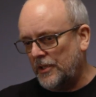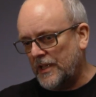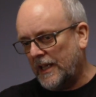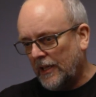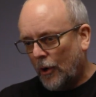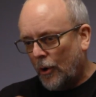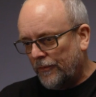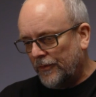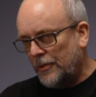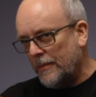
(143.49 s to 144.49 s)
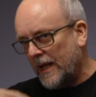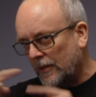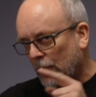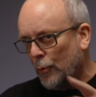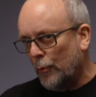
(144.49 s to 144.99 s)
You take it off and you make
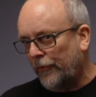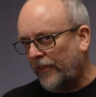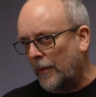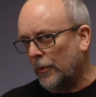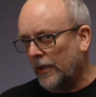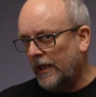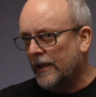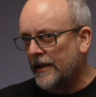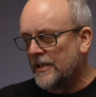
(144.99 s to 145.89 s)
the cores separately.